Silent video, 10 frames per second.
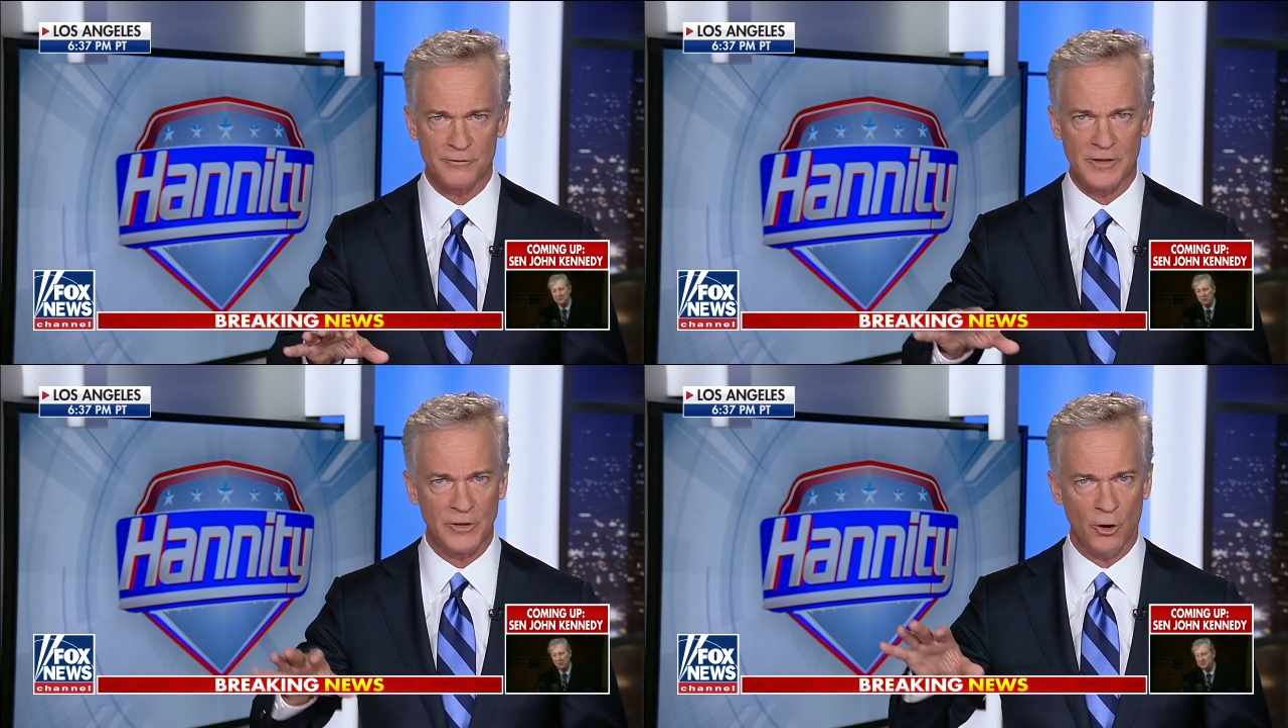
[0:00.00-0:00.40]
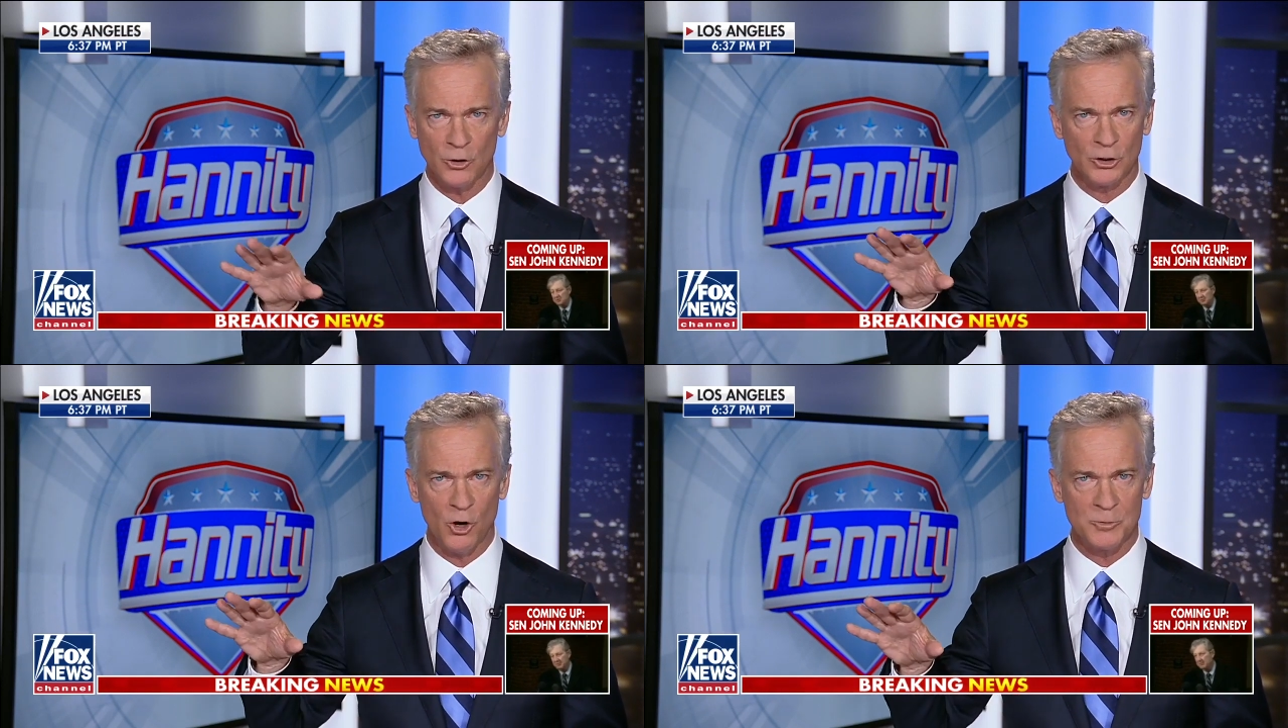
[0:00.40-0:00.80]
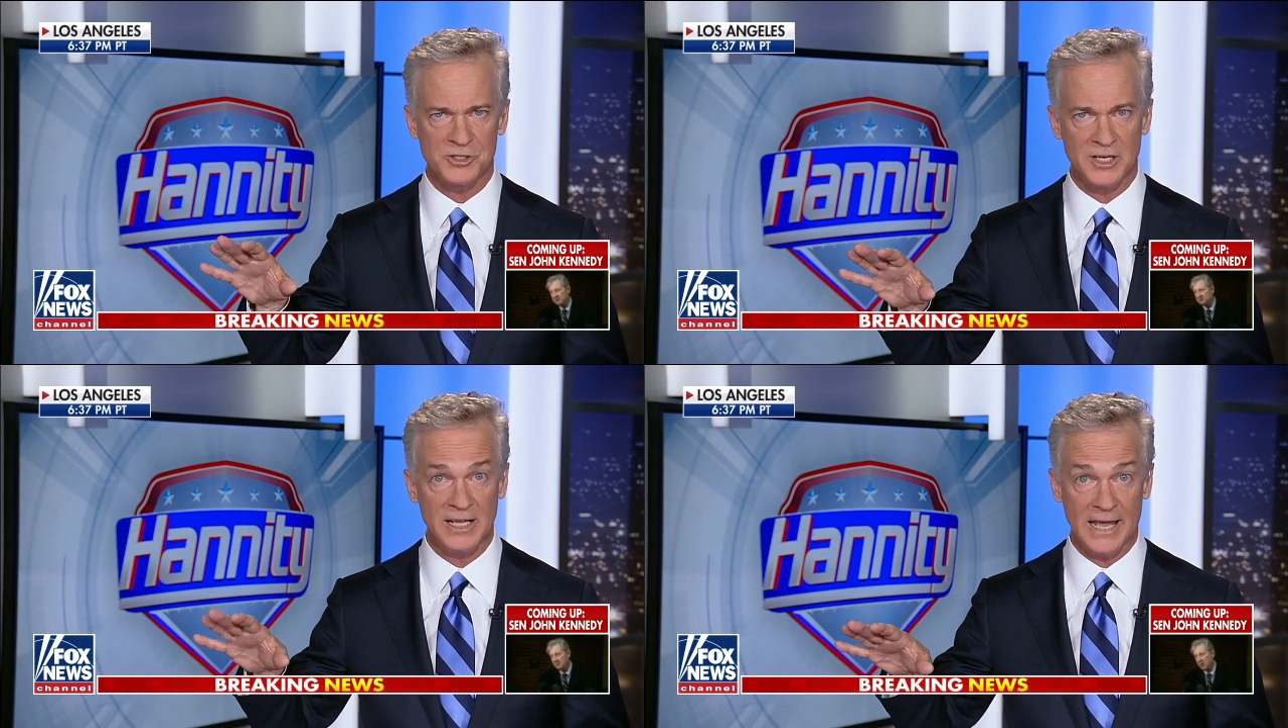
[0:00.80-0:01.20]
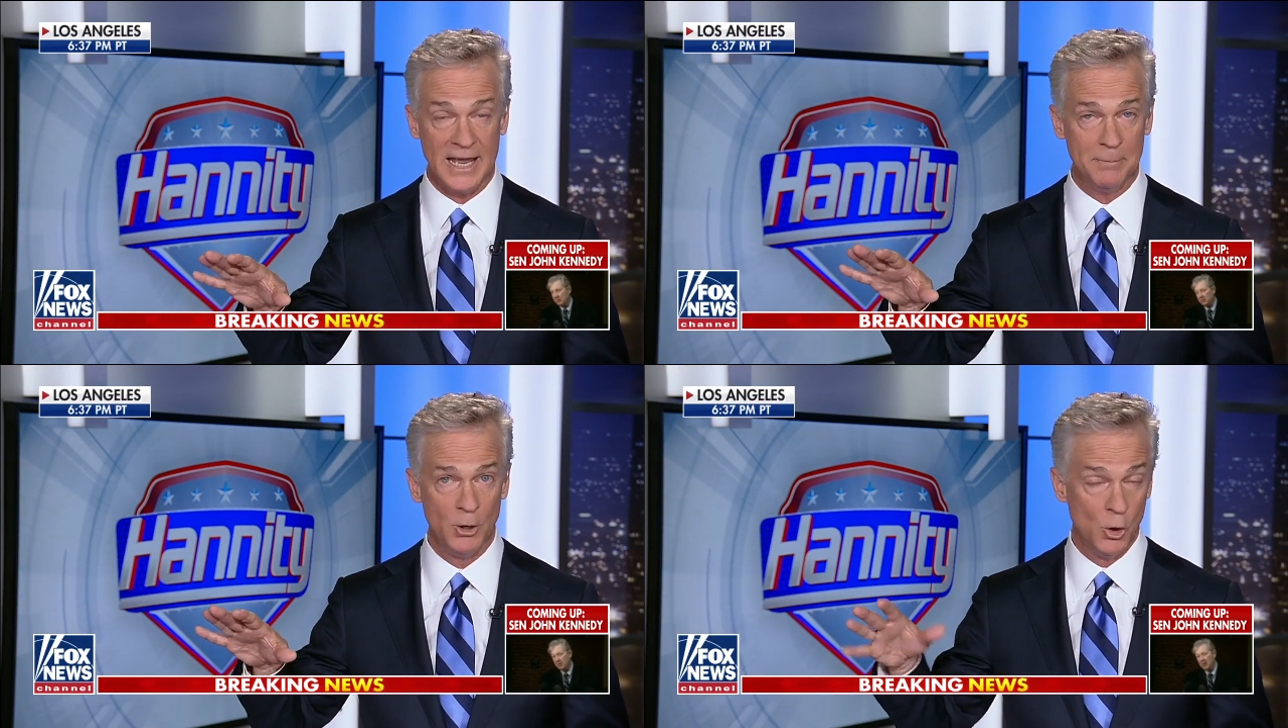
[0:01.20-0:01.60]
that the Oklahoma City
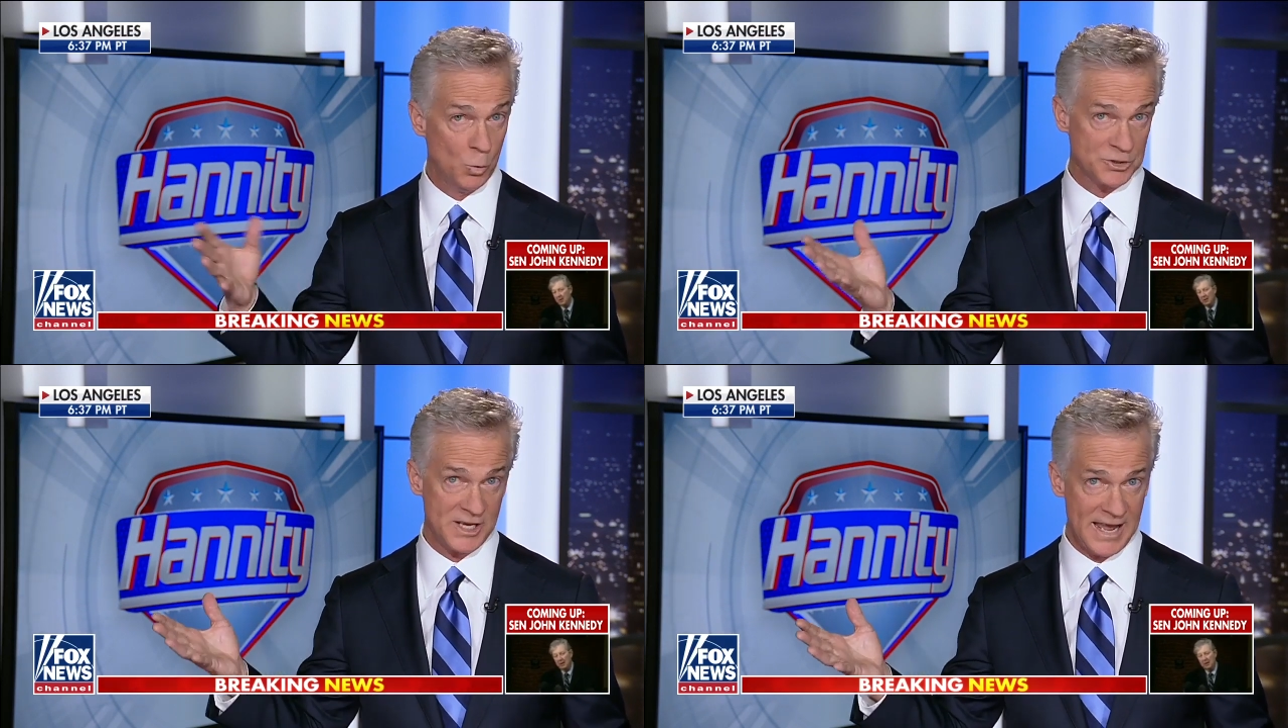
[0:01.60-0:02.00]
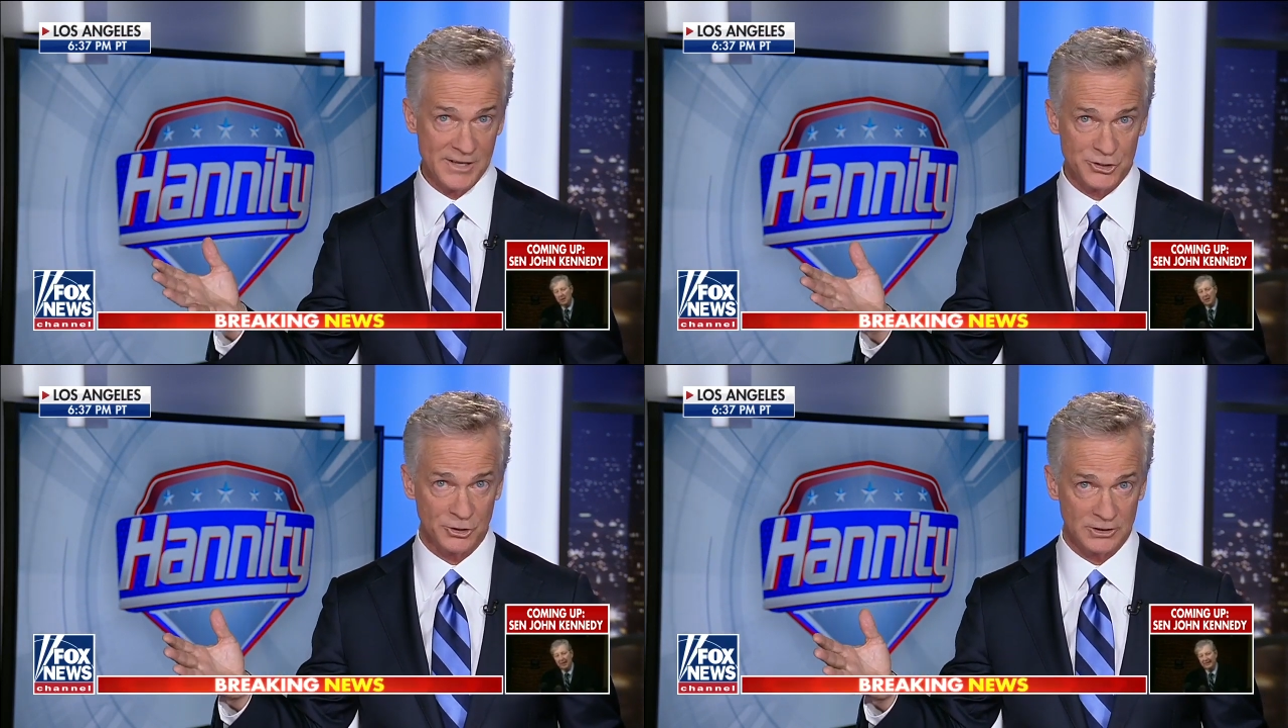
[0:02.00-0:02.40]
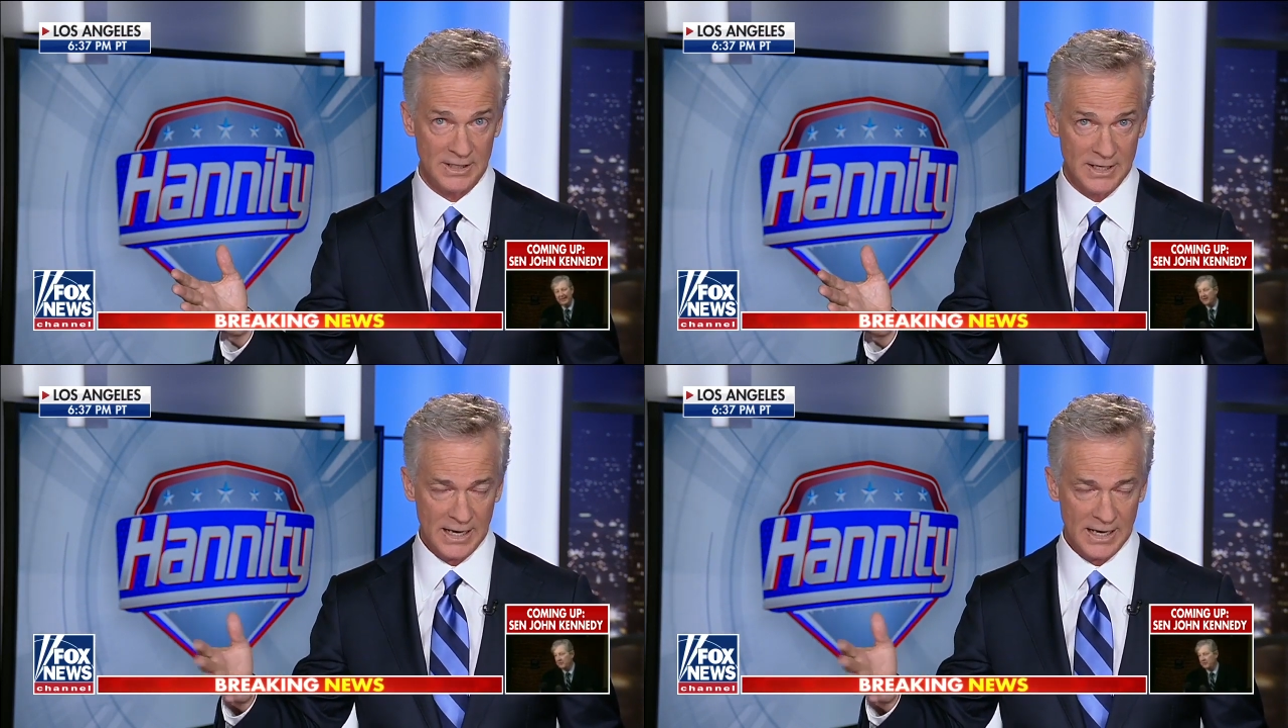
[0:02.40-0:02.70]
game was canceled,